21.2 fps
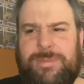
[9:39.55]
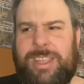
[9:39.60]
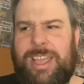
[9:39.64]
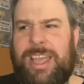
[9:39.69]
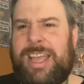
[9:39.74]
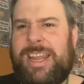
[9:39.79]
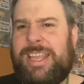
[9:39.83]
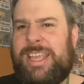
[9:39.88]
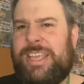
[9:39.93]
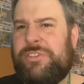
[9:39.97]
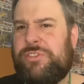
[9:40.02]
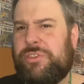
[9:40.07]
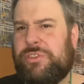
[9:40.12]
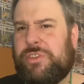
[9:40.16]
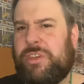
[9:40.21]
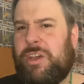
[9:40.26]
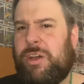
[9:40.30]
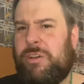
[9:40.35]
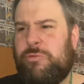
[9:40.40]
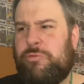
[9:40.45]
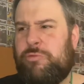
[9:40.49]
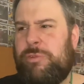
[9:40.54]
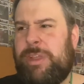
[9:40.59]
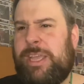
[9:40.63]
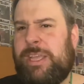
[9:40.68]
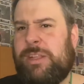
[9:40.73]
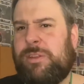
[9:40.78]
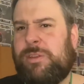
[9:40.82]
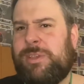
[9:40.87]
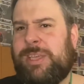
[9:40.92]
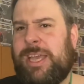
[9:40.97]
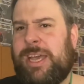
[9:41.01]
And he's just got a
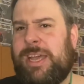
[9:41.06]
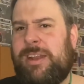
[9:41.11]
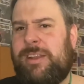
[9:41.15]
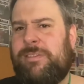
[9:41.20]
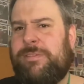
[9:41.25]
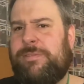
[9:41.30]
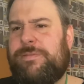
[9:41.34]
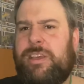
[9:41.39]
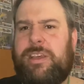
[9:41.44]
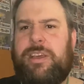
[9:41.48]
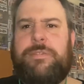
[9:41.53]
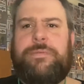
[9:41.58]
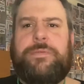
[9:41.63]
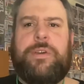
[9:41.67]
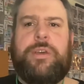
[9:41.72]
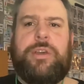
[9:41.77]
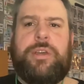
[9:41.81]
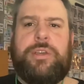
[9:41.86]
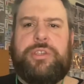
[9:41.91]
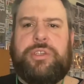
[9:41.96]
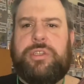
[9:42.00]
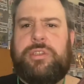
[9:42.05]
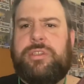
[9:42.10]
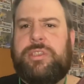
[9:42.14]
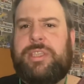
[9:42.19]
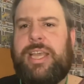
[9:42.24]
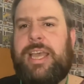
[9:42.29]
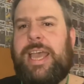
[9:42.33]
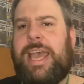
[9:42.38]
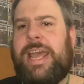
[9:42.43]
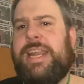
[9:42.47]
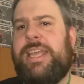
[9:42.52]
real kind of aversion
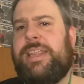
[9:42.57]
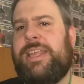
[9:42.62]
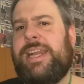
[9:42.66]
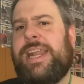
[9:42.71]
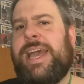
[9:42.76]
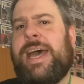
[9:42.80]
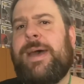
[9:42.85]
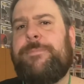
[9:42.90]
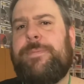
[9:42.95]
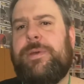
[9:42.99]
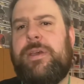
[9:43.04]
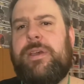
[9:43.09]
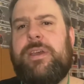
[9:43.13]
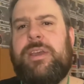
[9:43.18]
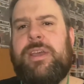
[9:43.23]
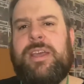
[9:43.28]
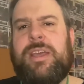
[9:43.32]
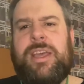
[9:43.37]
to anything ABBA.